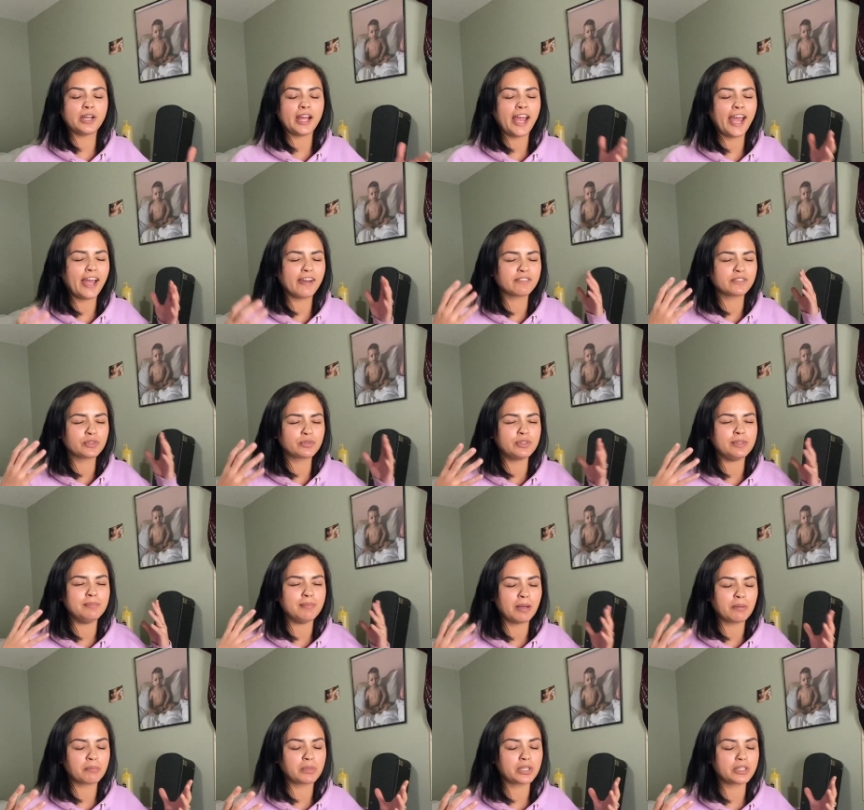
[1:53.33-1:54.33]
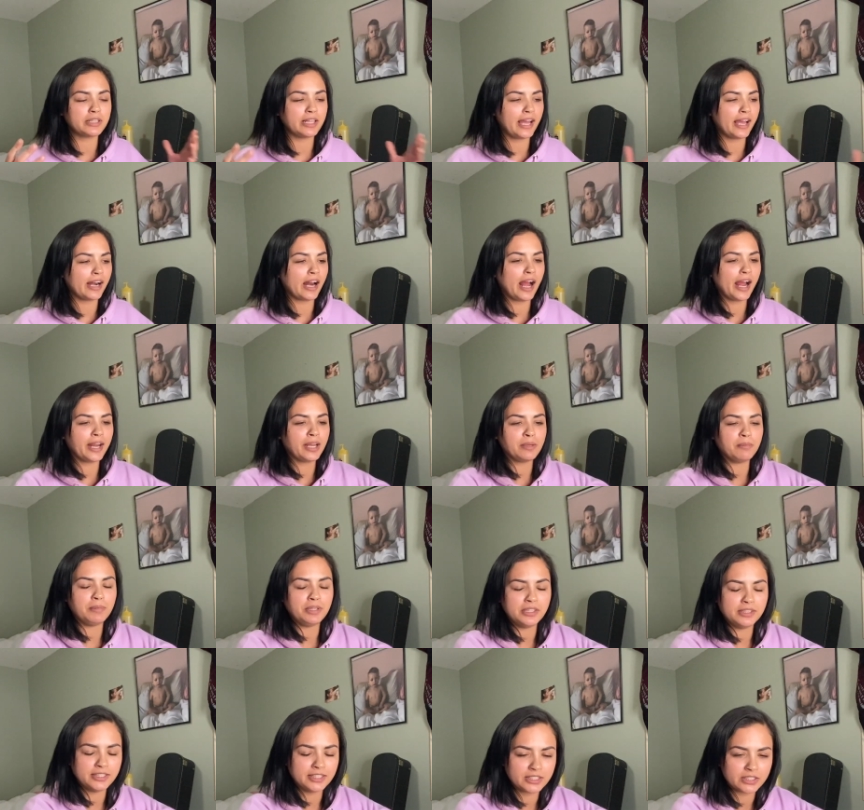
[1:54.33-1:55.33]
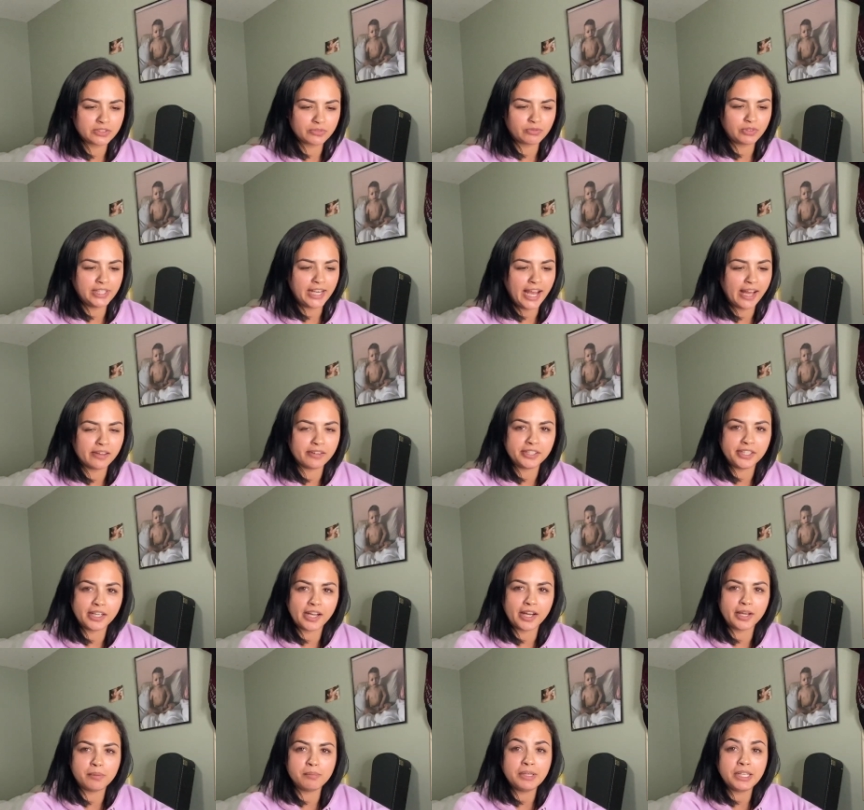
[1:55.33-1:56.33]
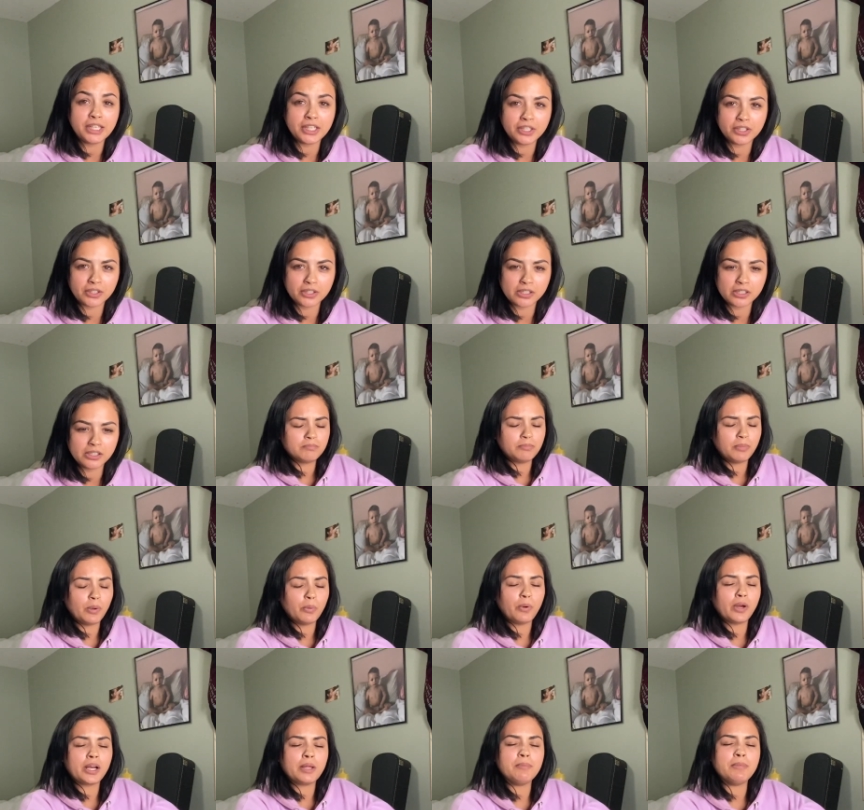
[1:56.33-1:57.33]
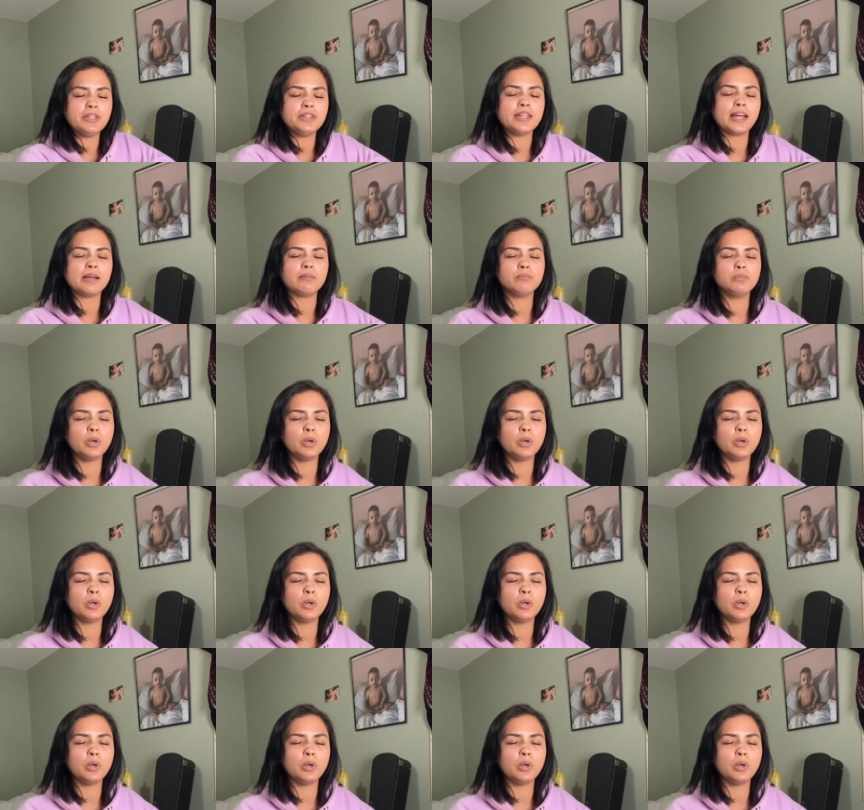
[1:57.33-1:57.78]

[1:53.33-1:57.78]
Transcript: I have to remember that I am in this reality, I am here. But when I'm in that